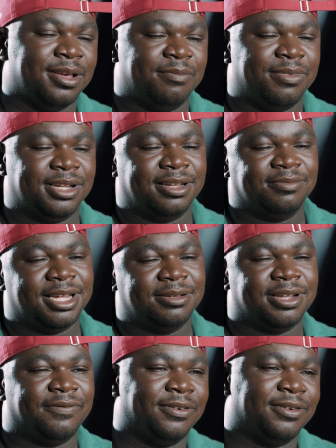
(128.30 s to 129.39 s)
but
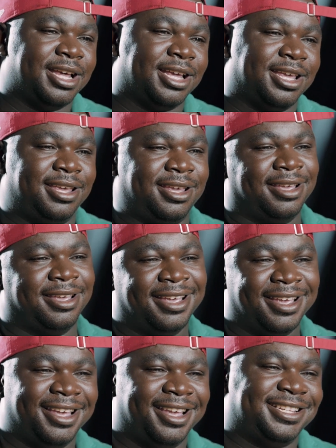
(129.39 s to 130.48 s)
sometimes I feel like
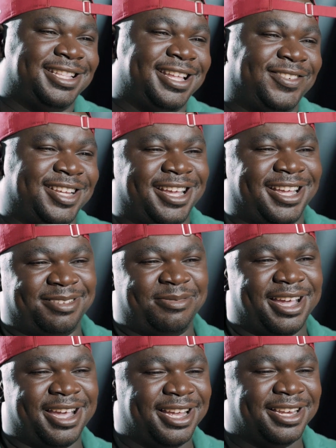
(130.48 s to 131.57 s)
he's lifting us
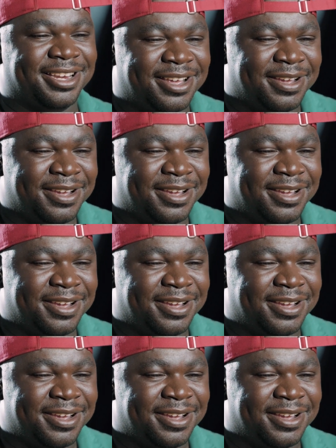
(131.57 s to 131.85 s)
behind.